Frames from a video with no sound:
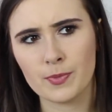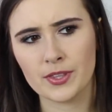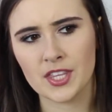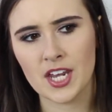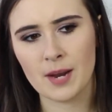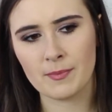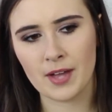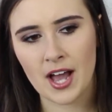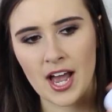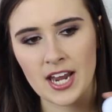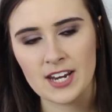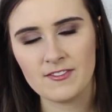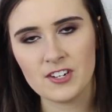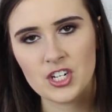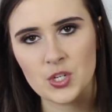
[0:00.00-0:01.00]
but then I'm
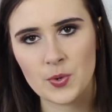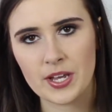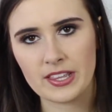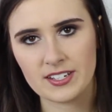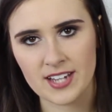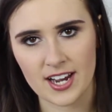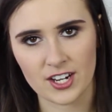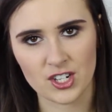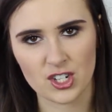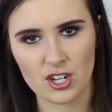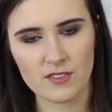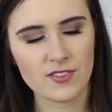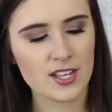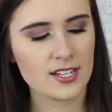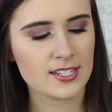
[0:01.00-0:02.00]
kind of enjoying the texture
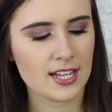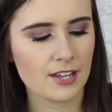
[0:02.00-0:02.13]
of this.